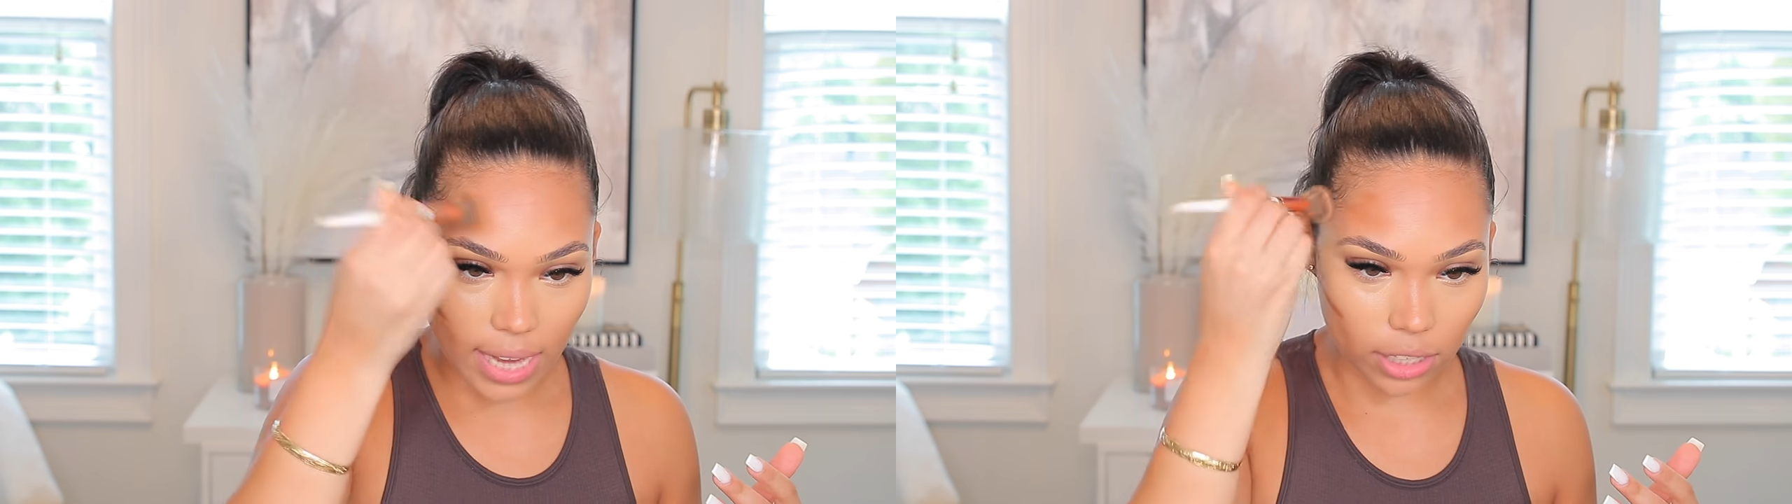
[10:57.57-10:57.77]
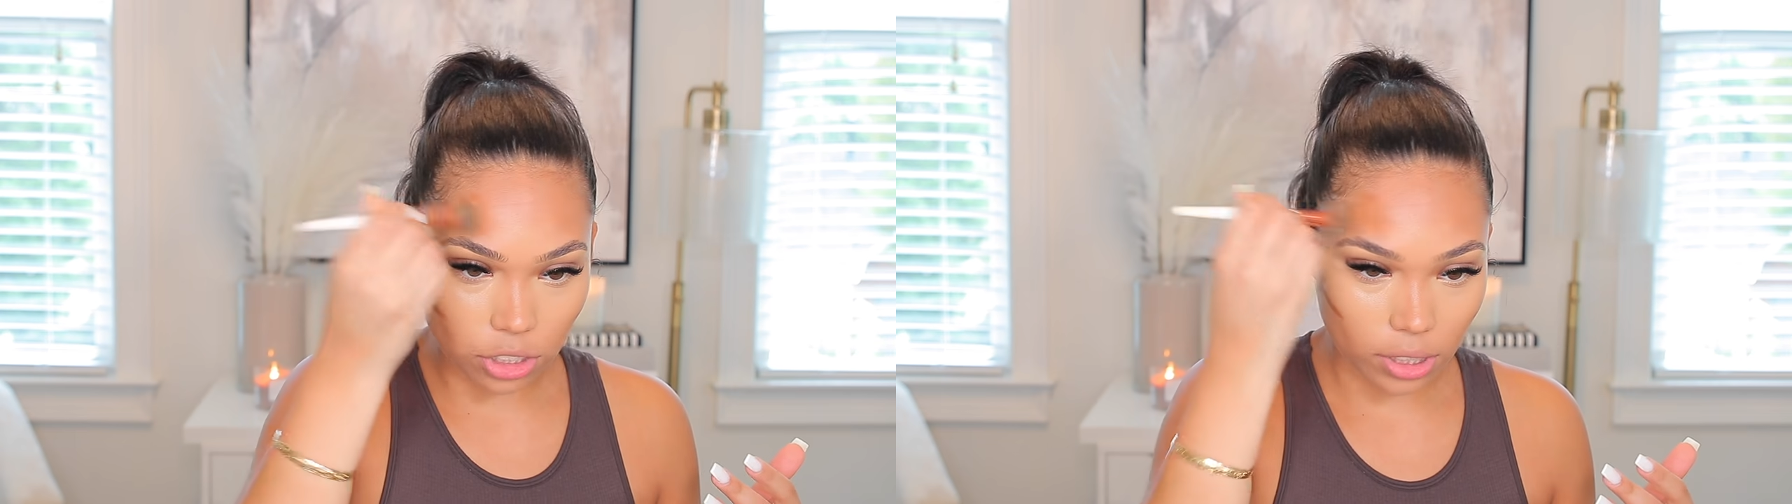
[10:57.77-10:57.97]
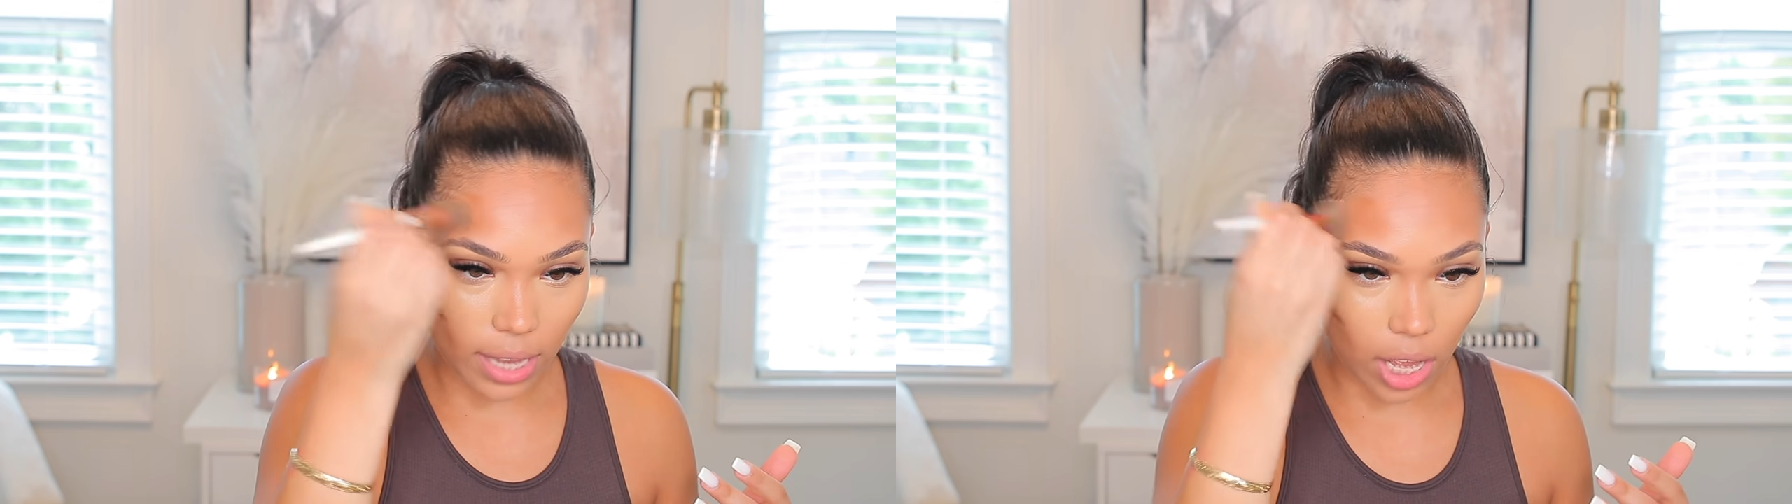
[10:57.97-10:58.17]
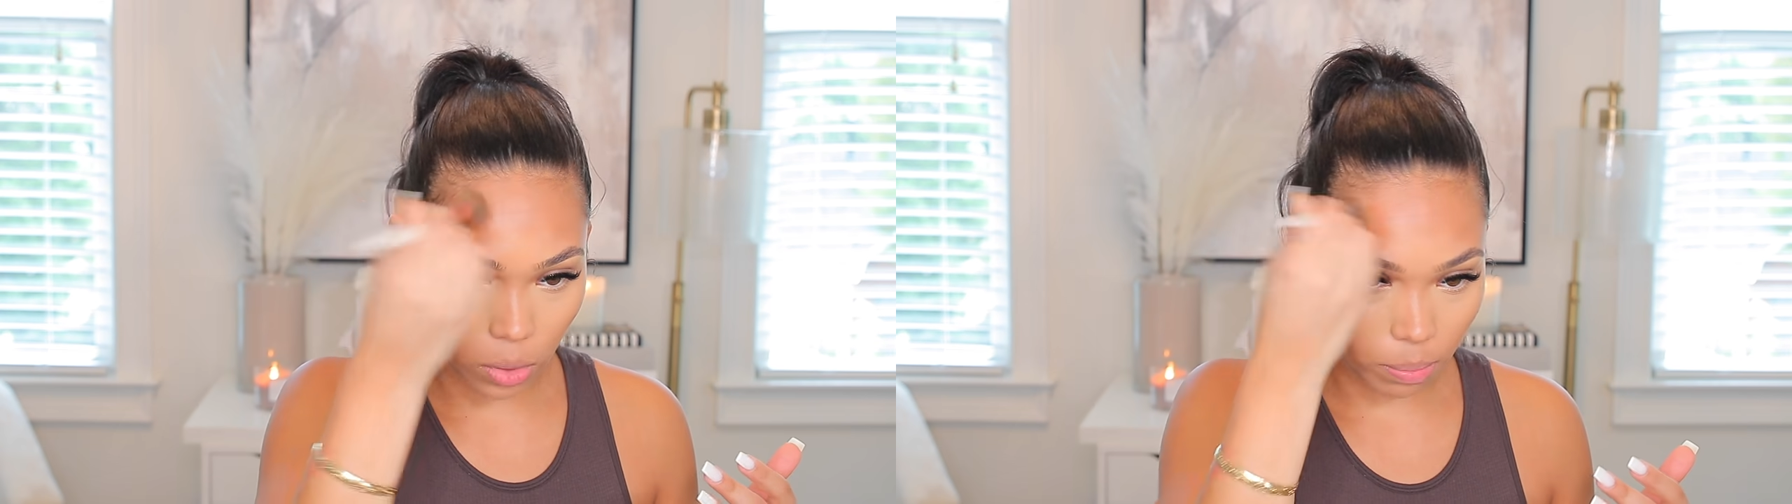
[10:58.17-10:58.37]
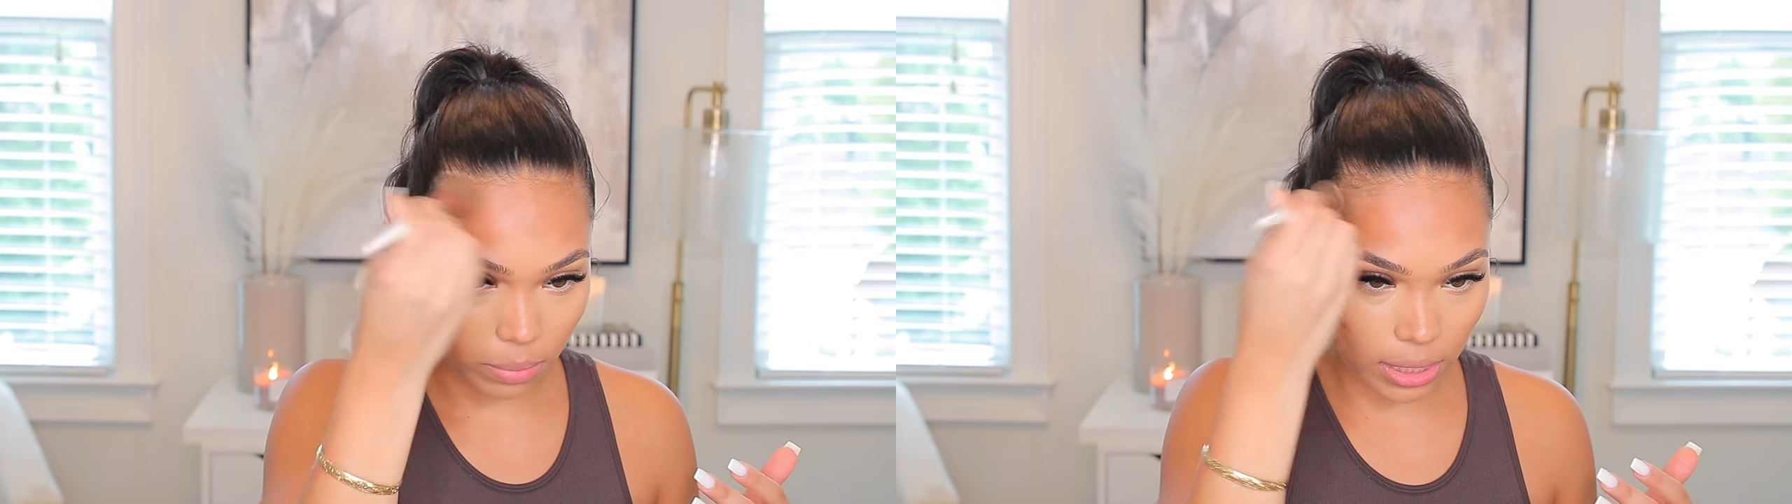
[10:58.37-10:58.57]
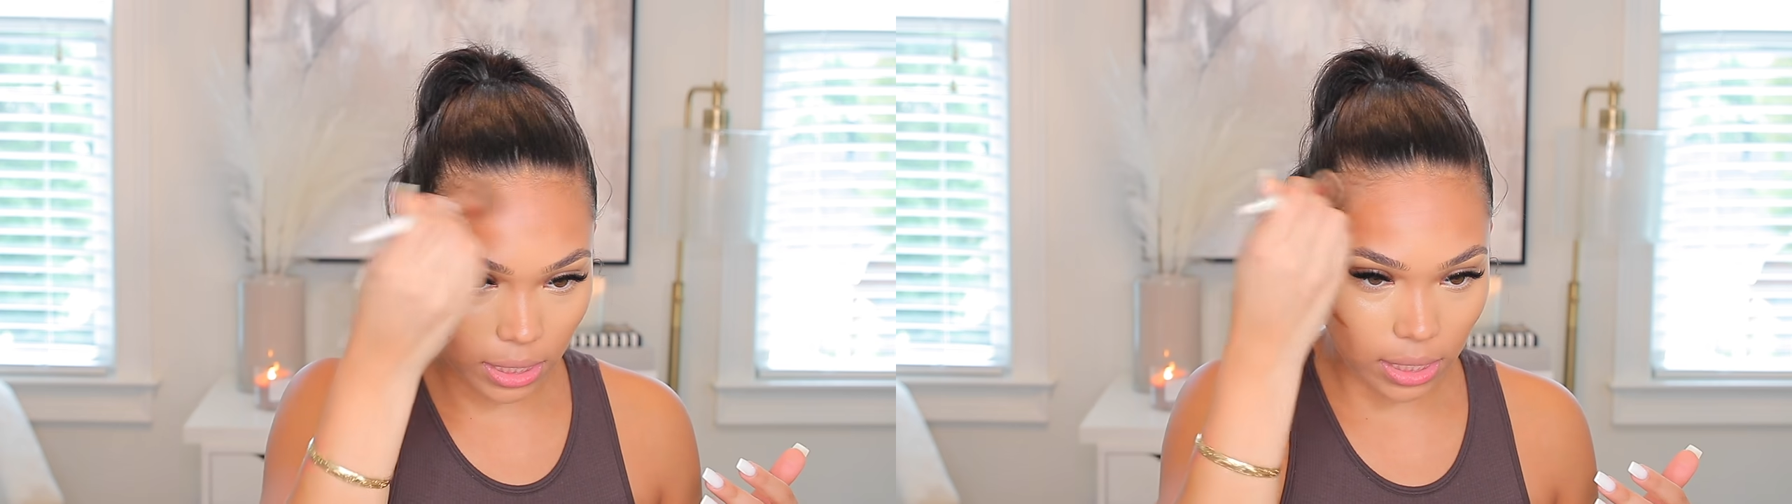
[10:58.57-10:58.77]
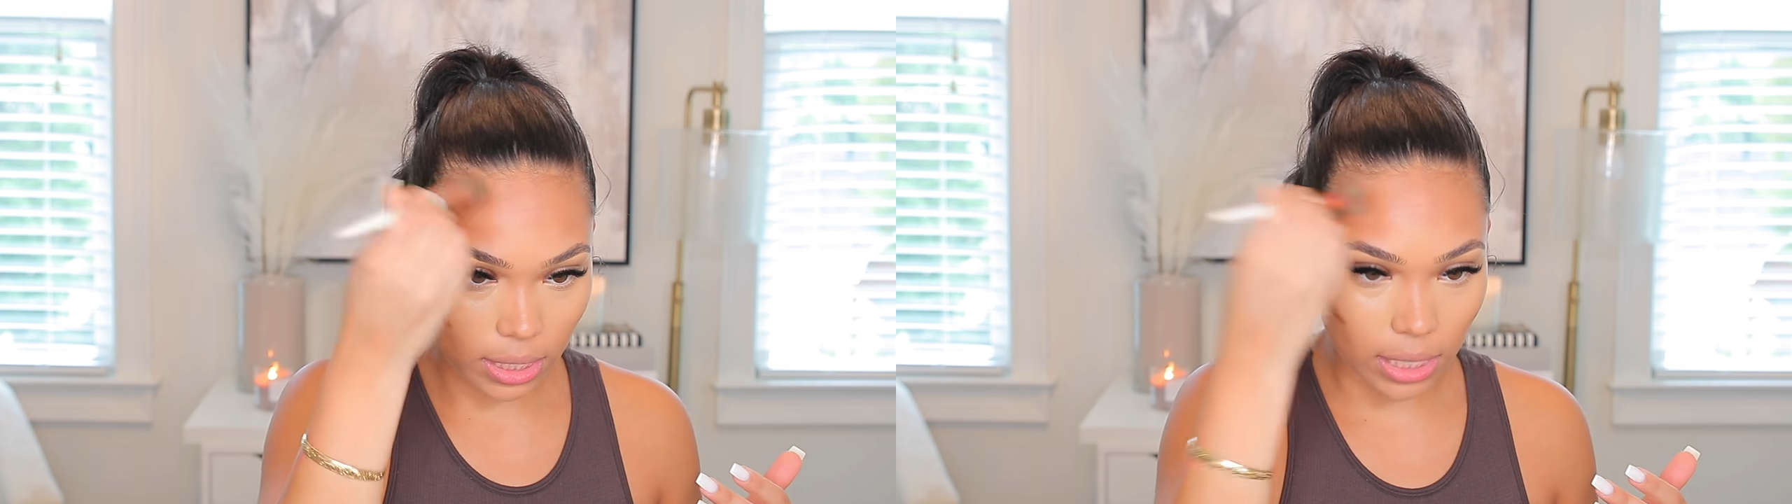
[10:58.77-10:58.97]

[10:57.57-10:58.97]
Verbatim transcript: actually helped me